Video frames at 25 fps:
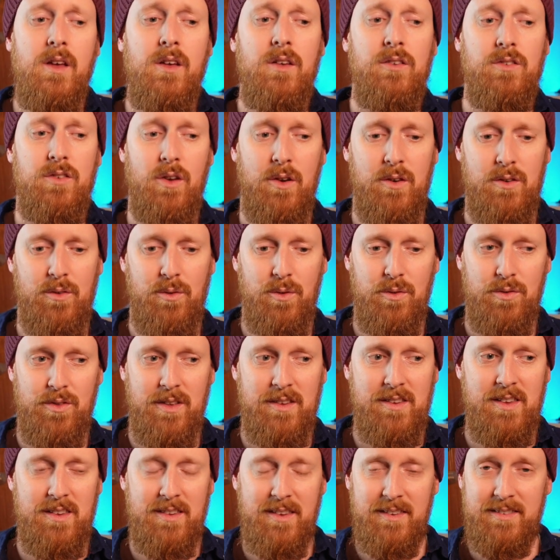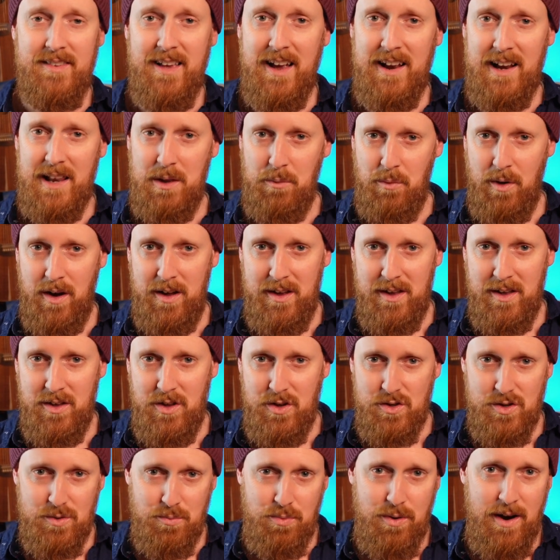So this is exactly why
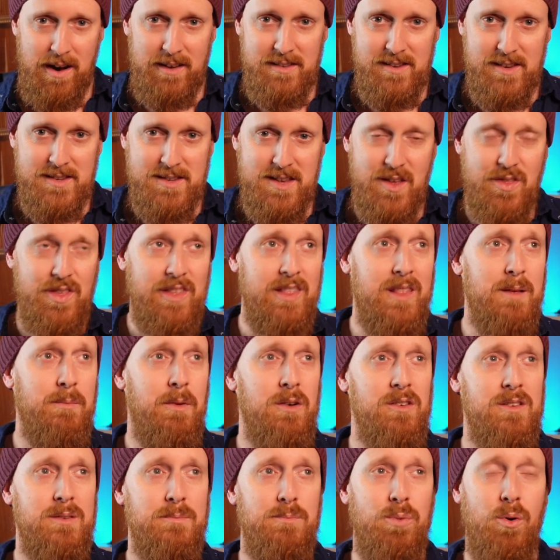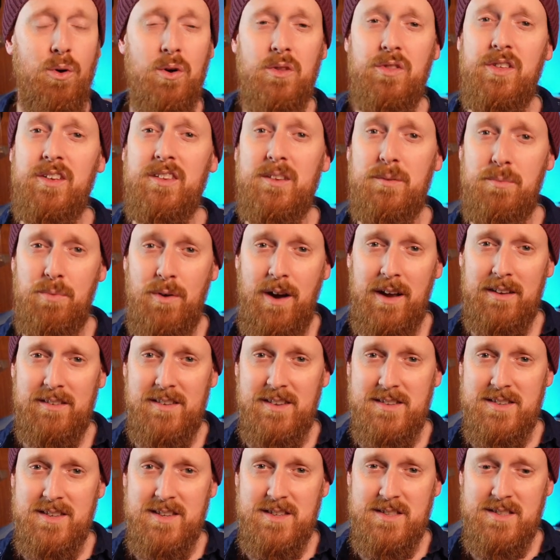you should practice. I think the most important thing to
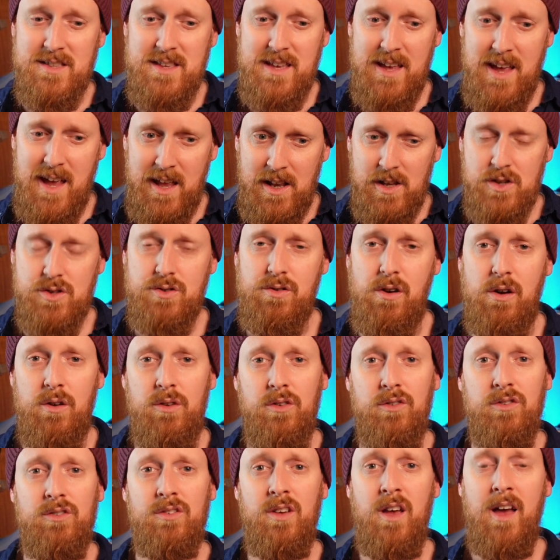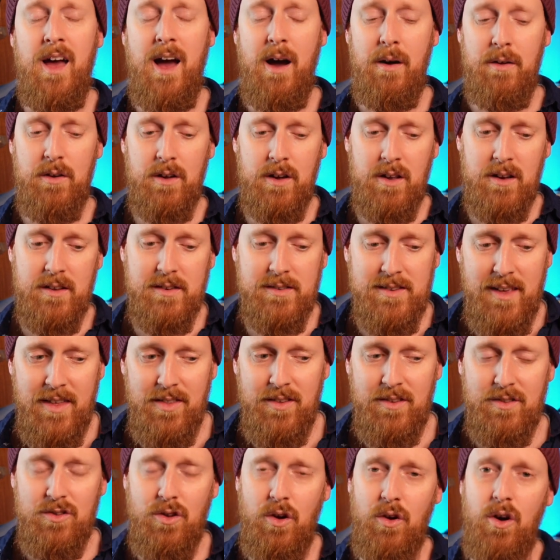practice is the intros, how you're going to set
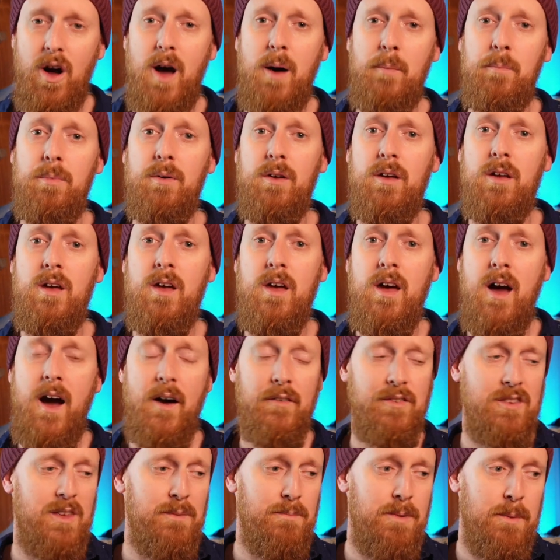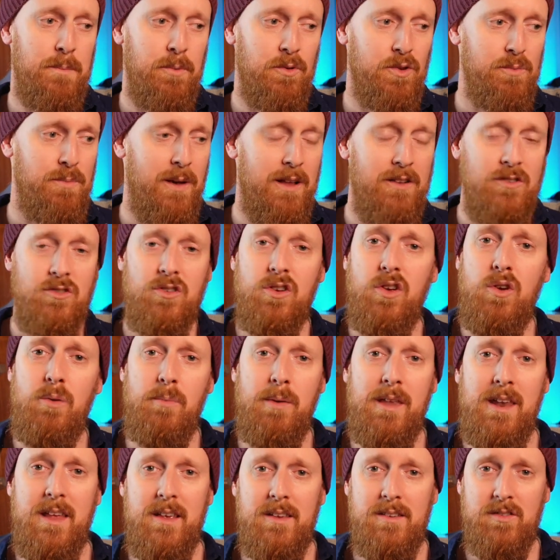the song up. I've seen people spend 2
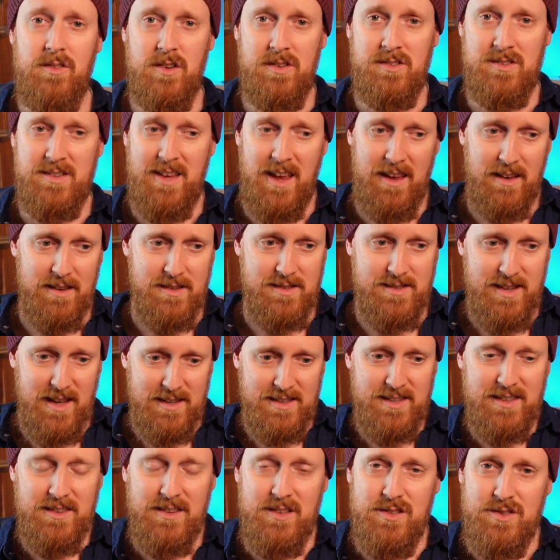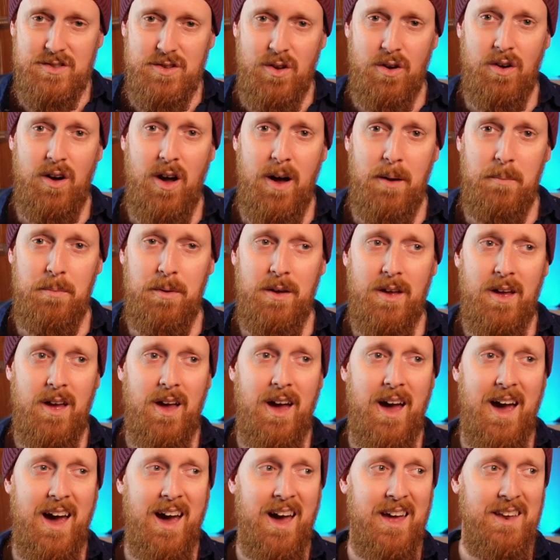minutes just setting the song up,
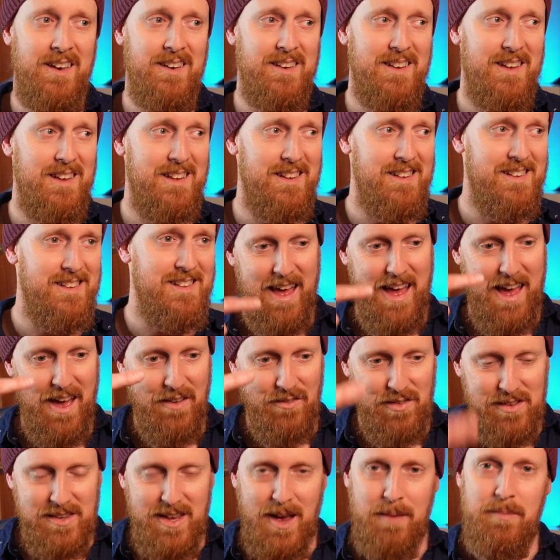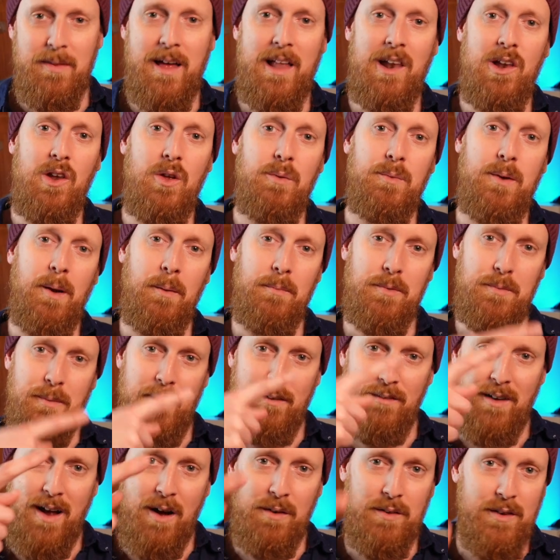and every time that loop comes
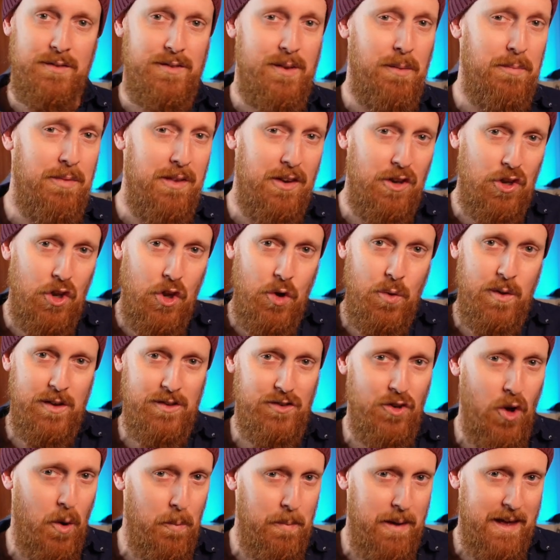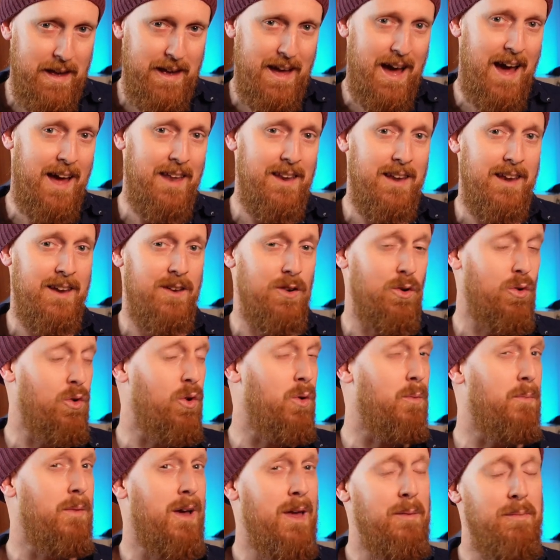back round, if something new is not being added
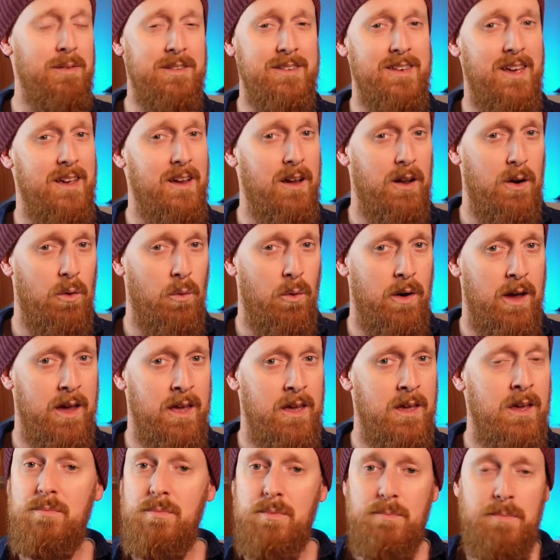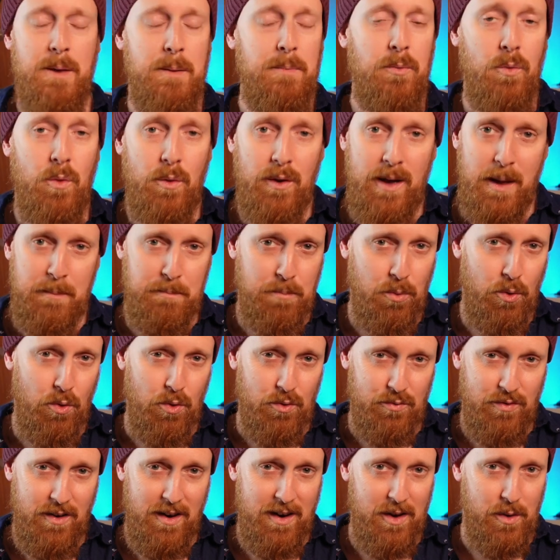or maybe taken away, people will get
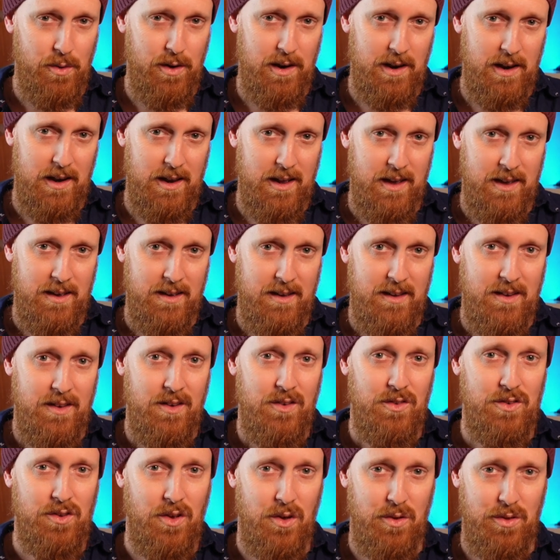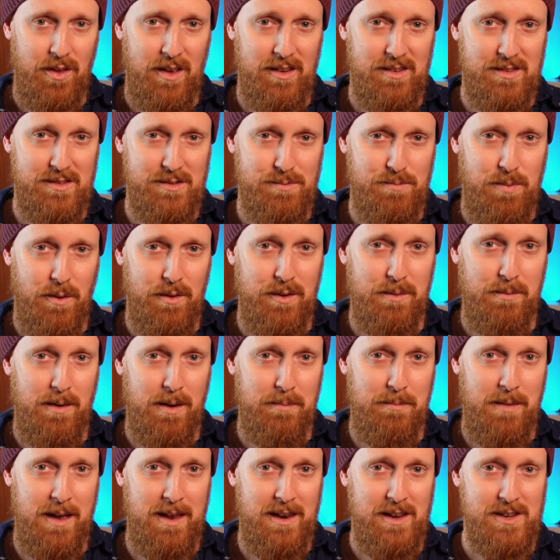bored very quickly. So that's probably my
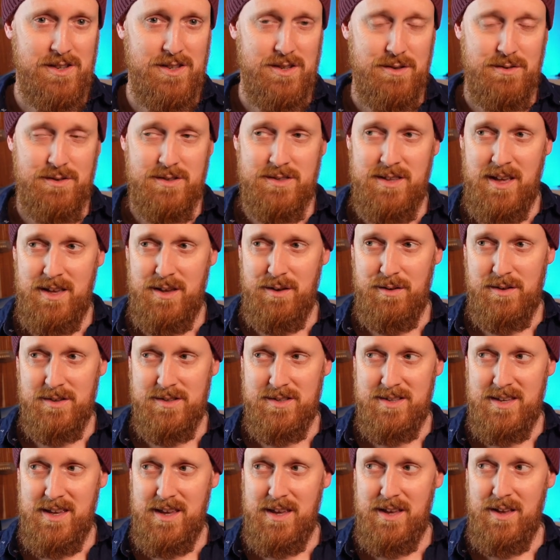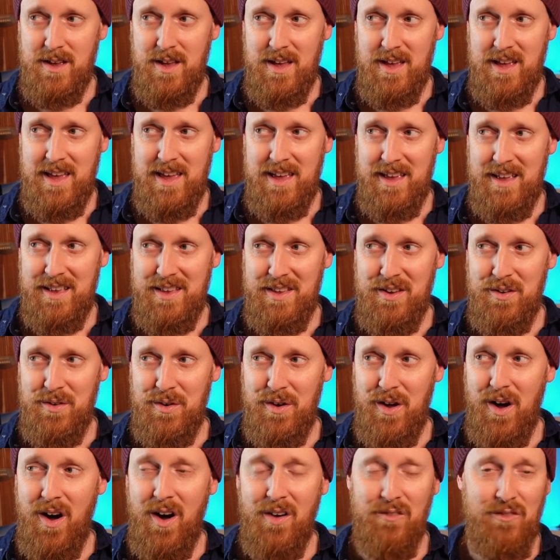main issue, is like you can see you
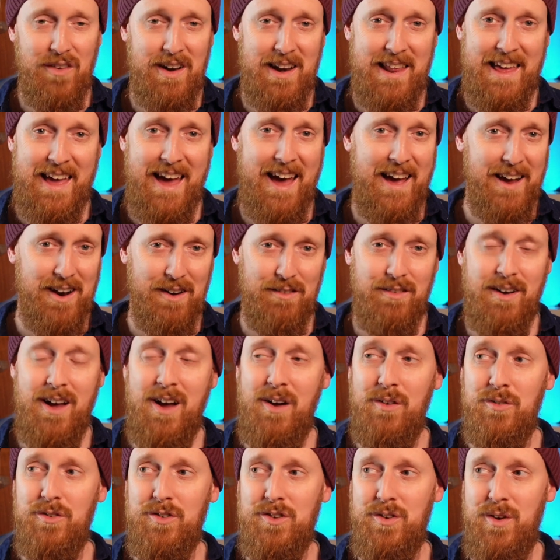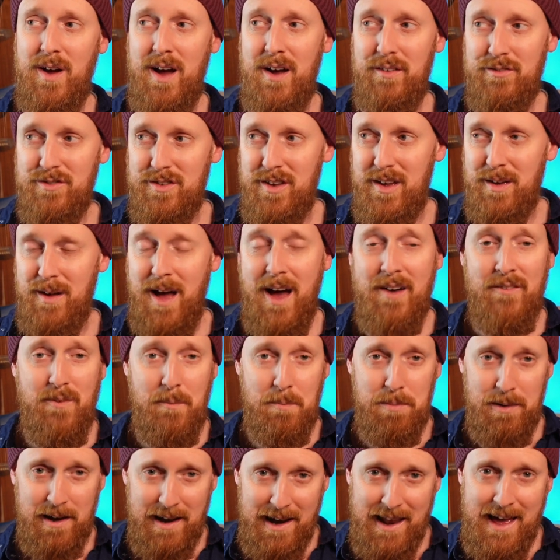can't really hang around. You have to have a
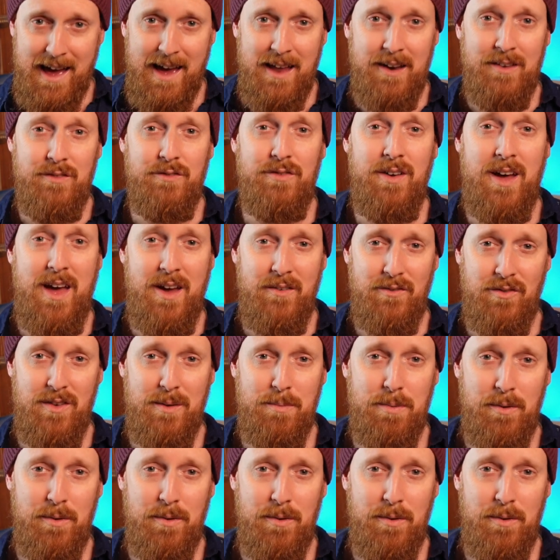plan for every